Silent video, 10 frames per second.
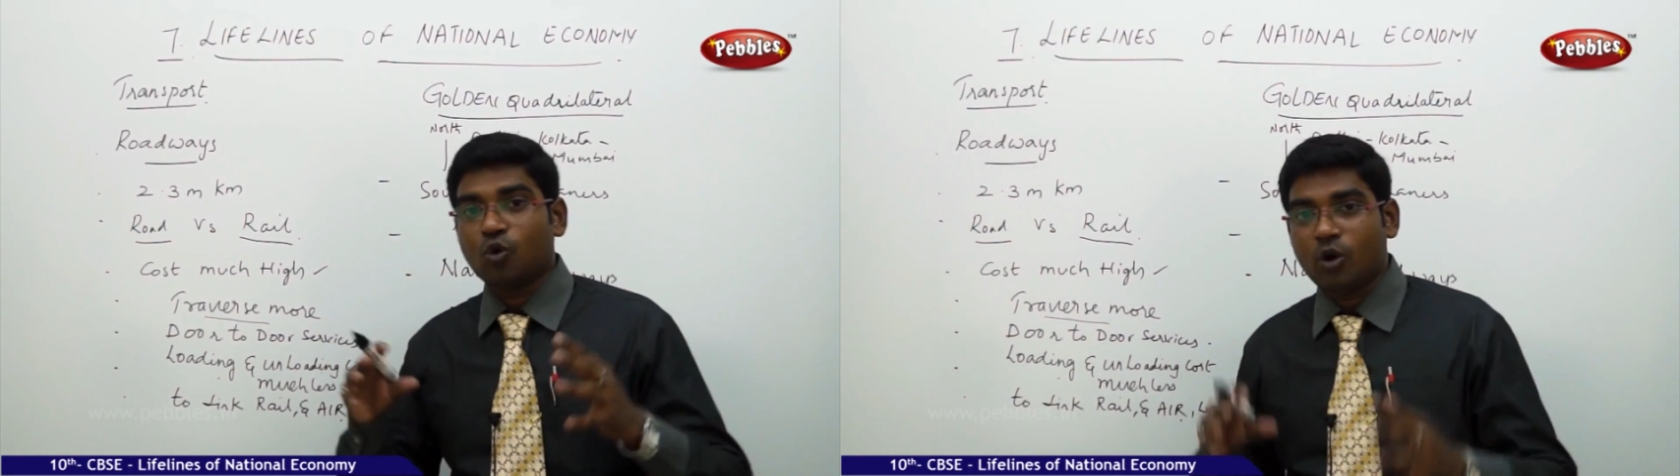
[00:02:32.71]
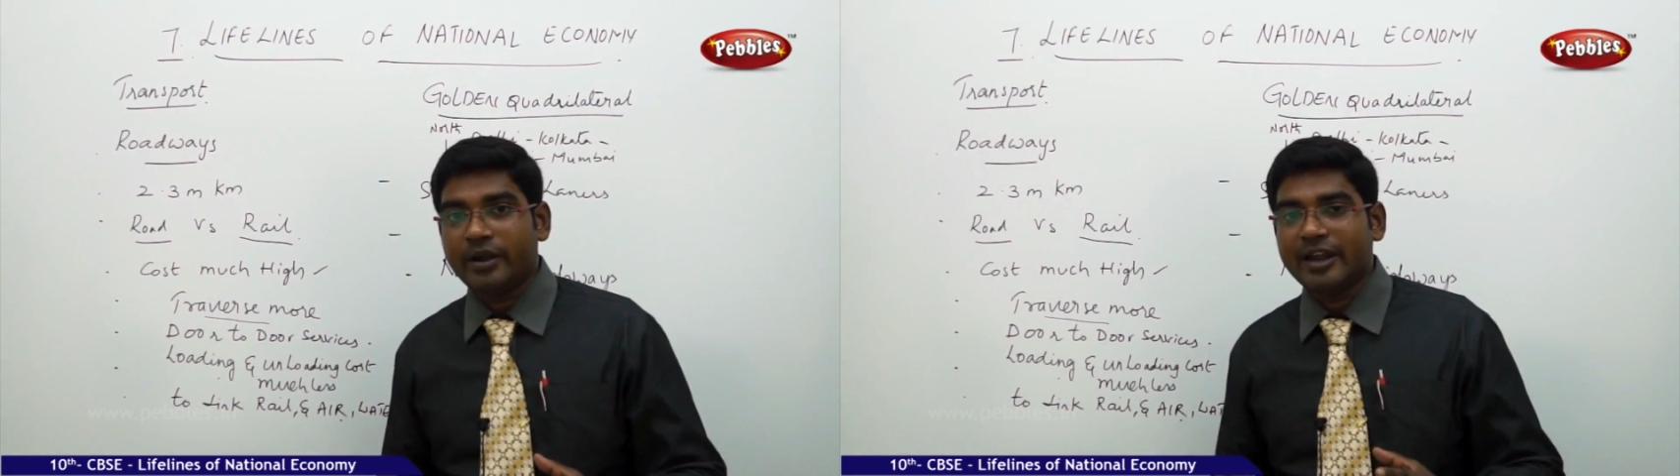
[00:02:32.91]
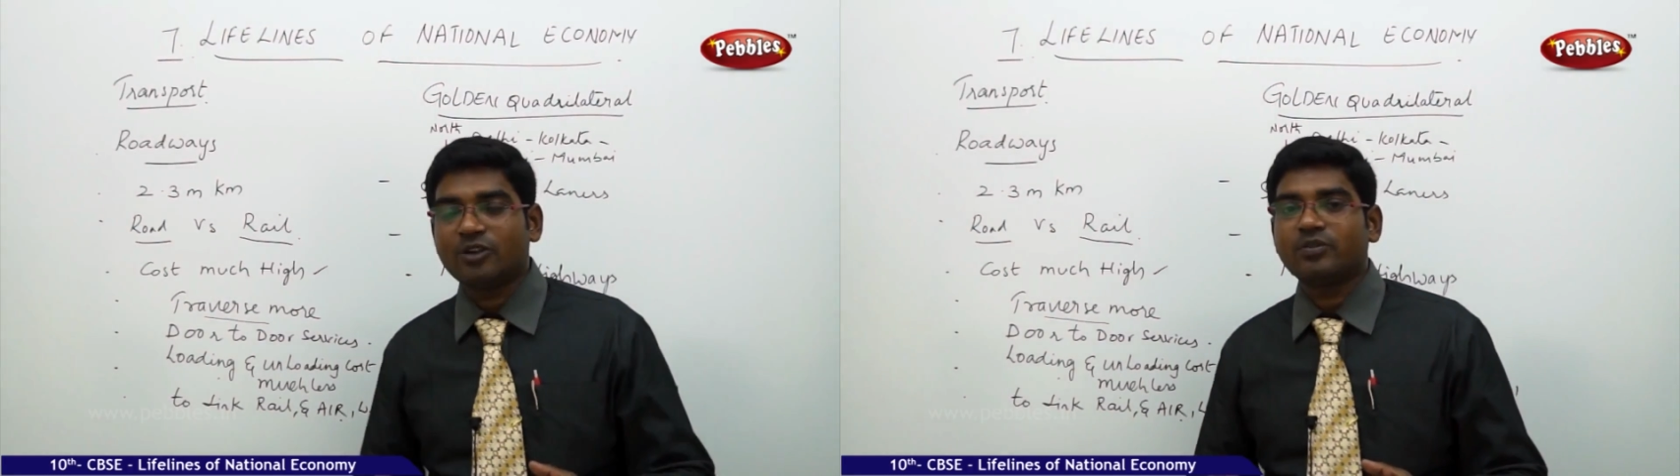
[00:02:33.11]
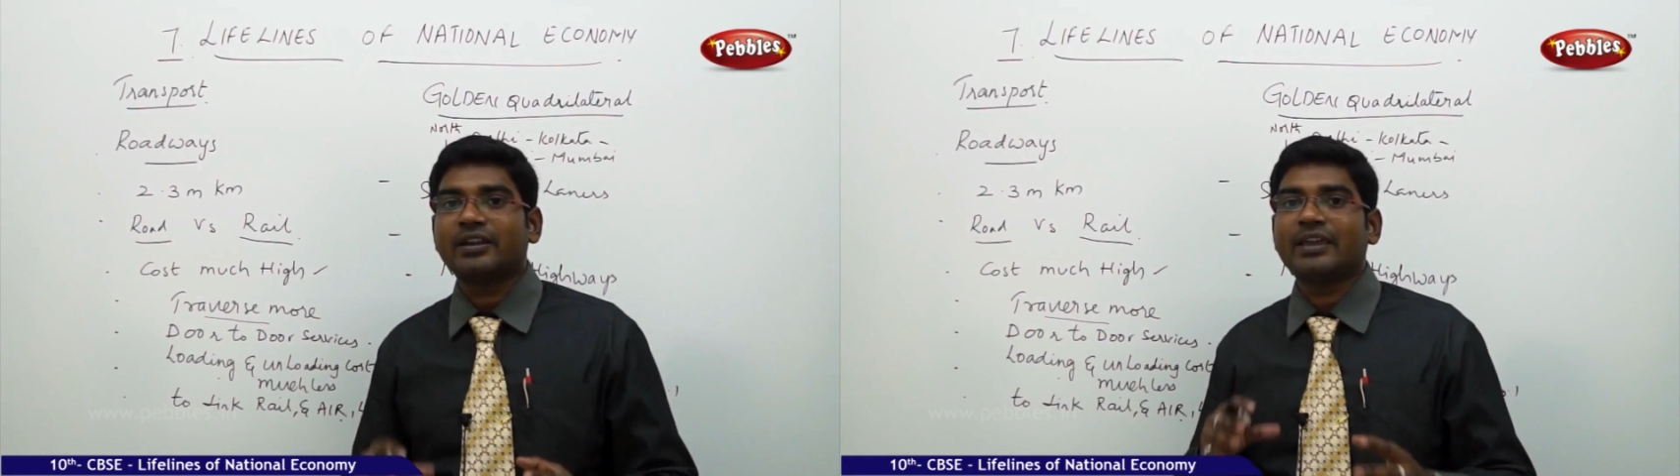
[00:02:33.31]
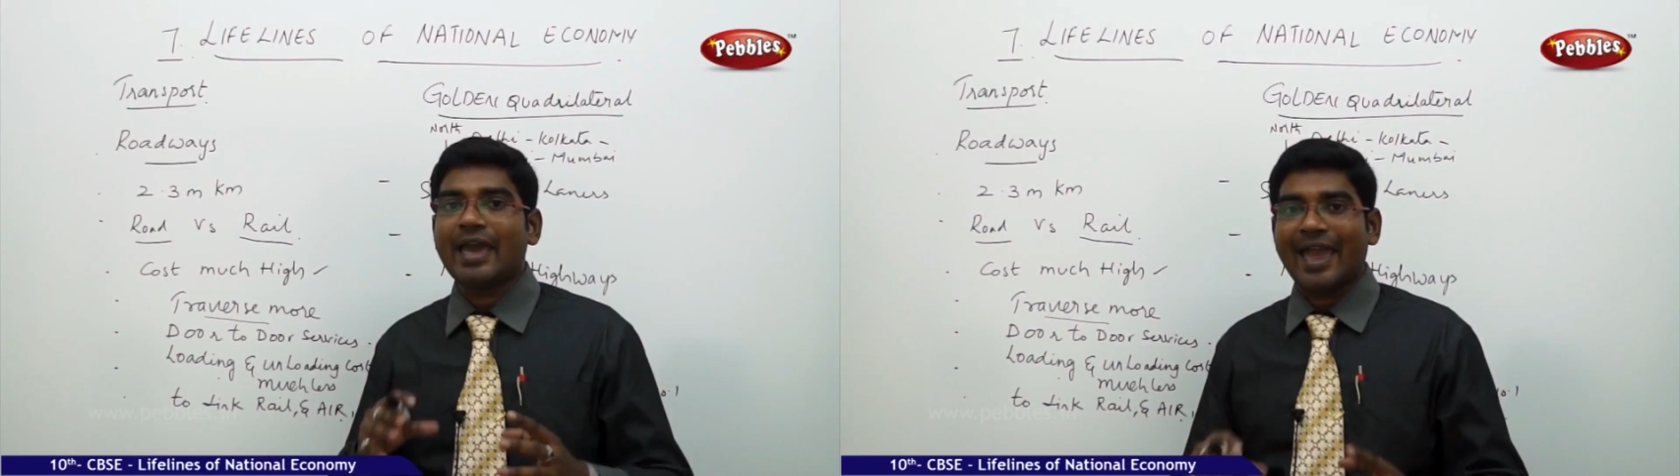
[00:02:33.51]
road
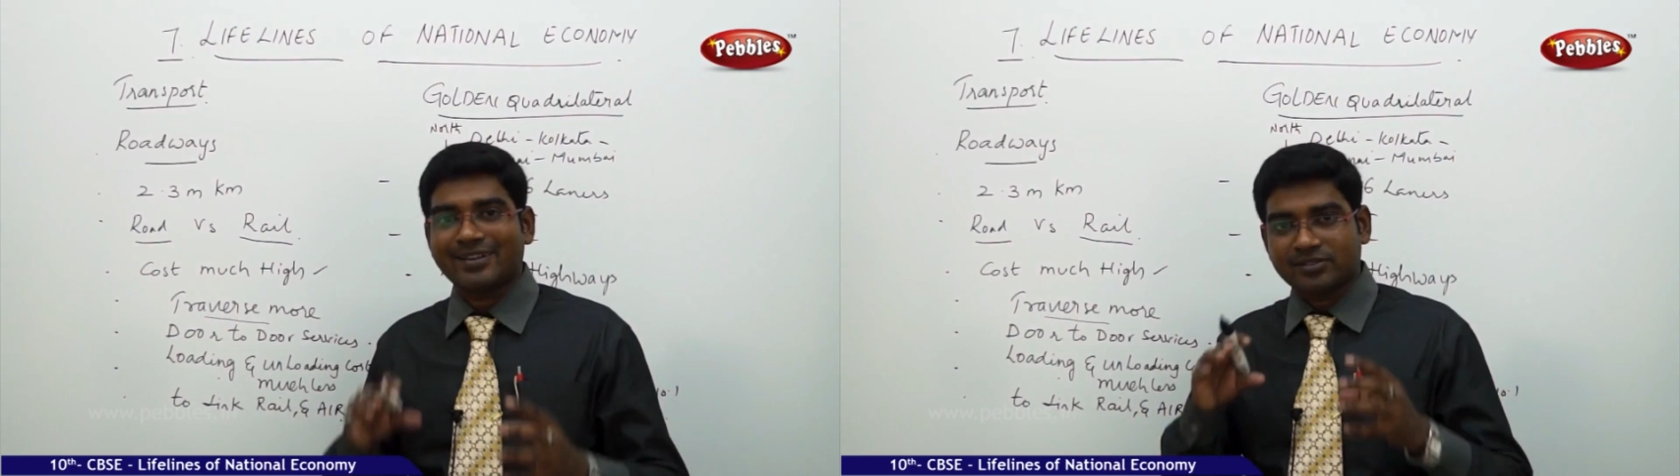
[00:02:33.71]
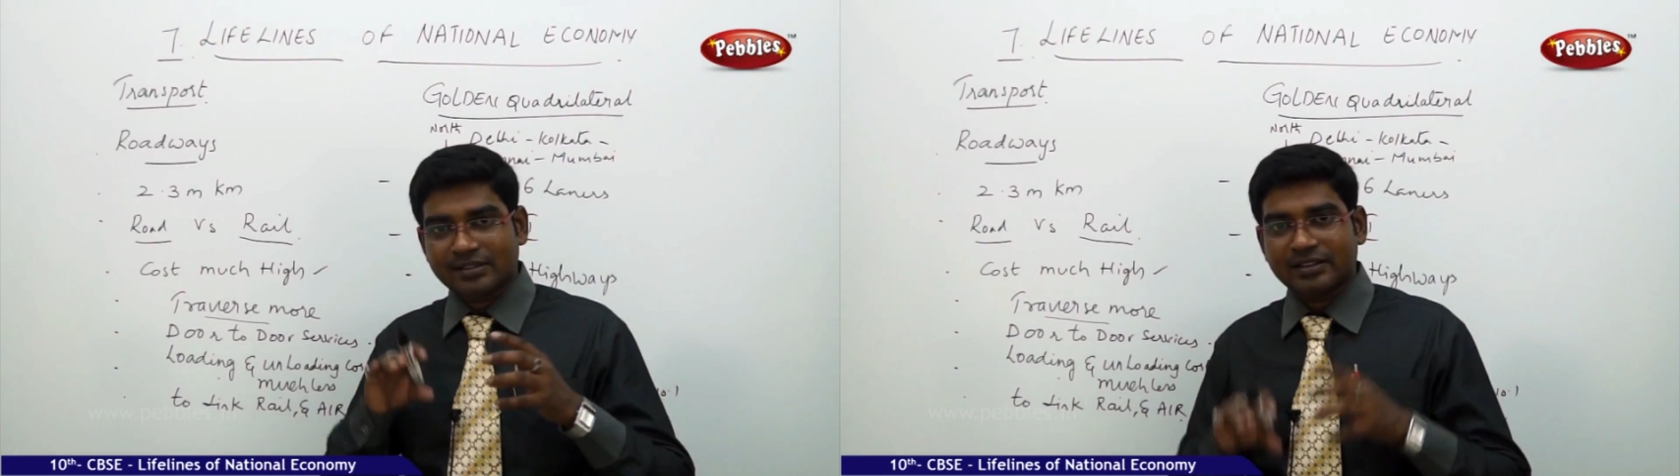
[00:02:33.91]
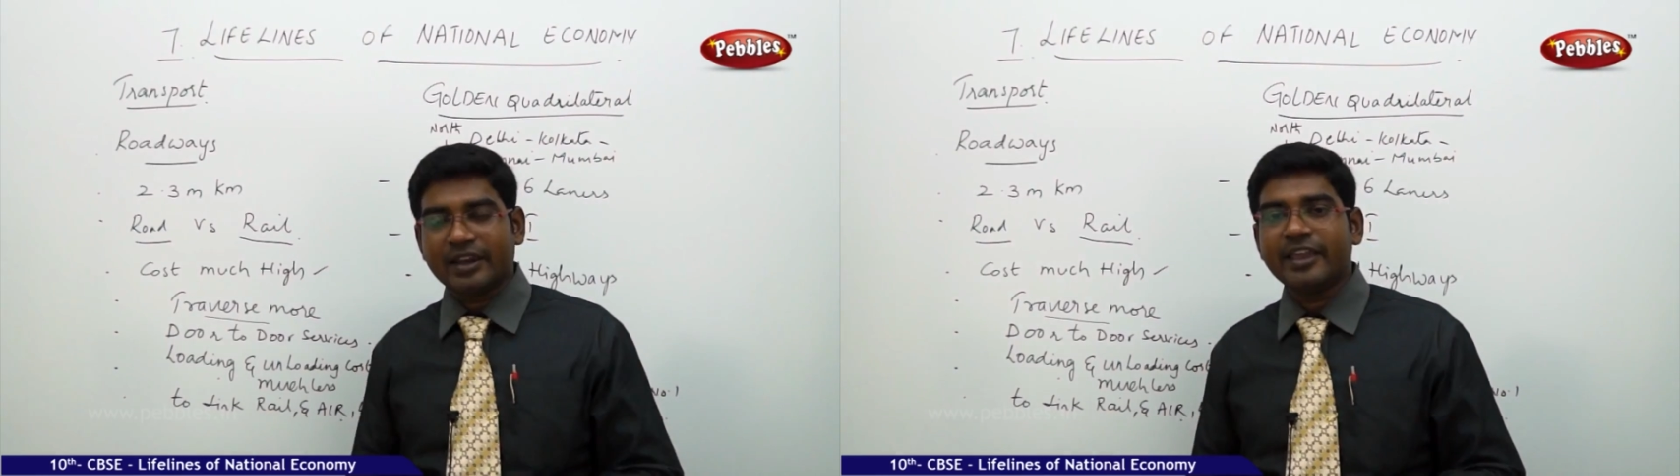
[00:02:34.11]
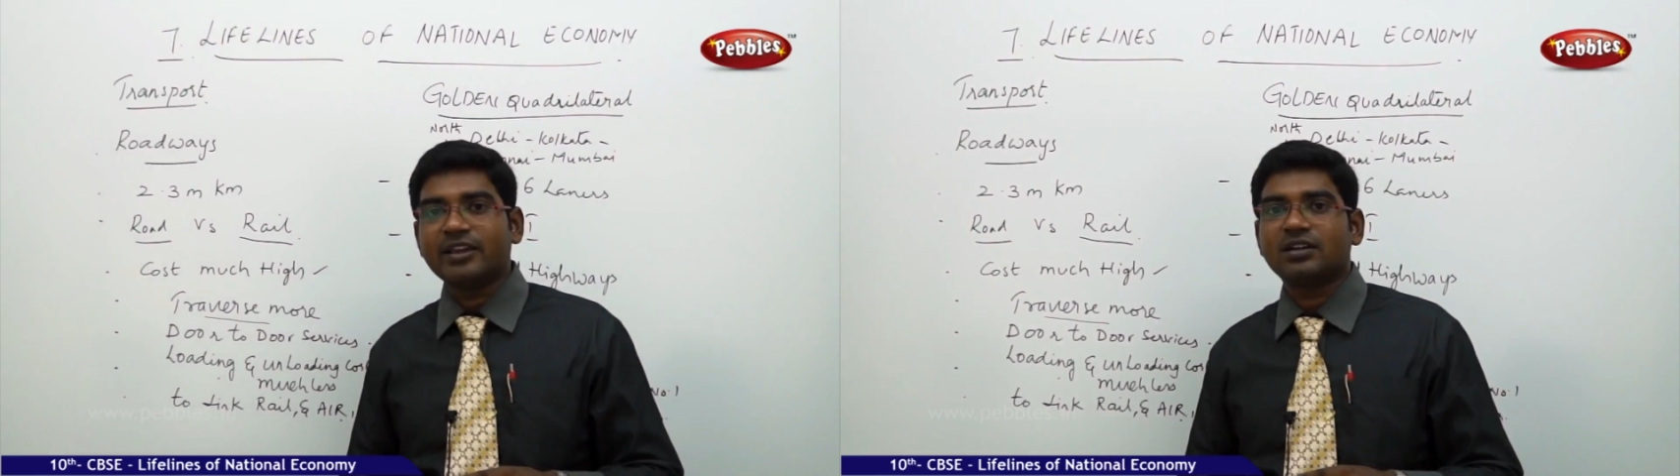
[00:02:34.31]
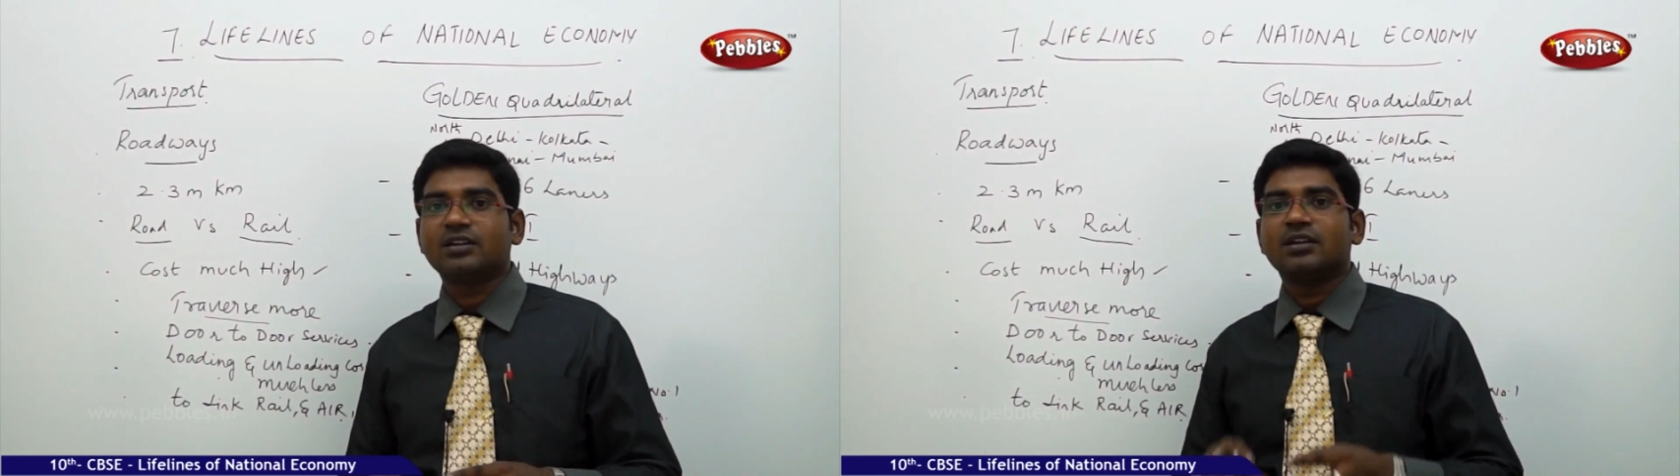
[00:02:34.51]
network acts as a
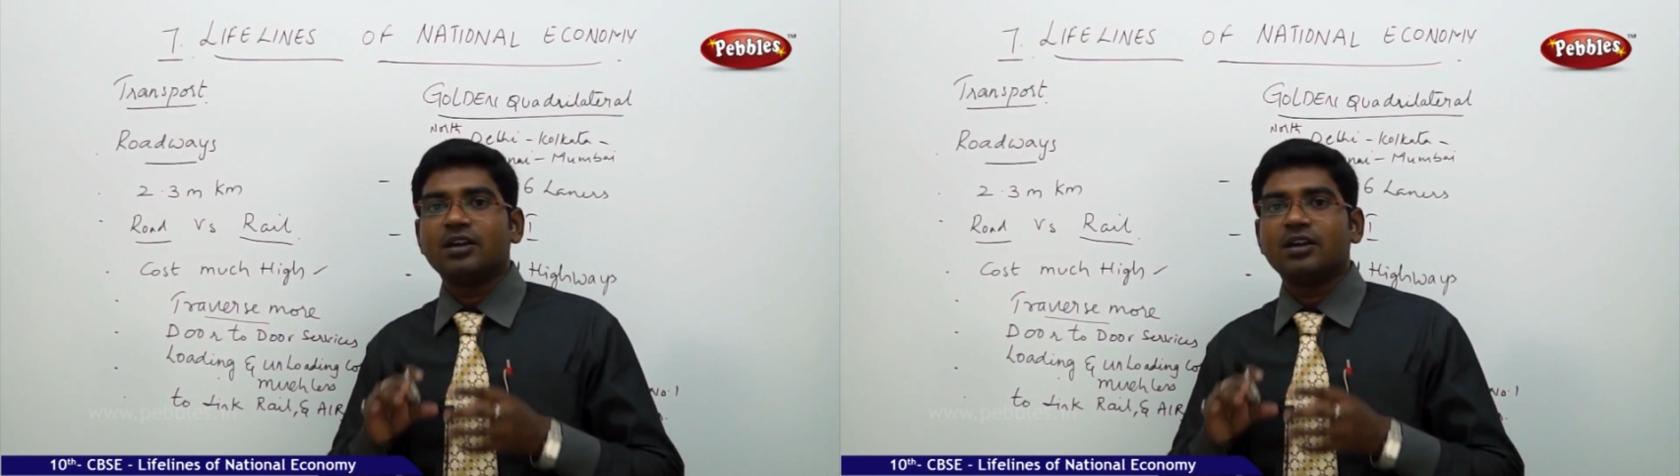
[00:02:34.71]
link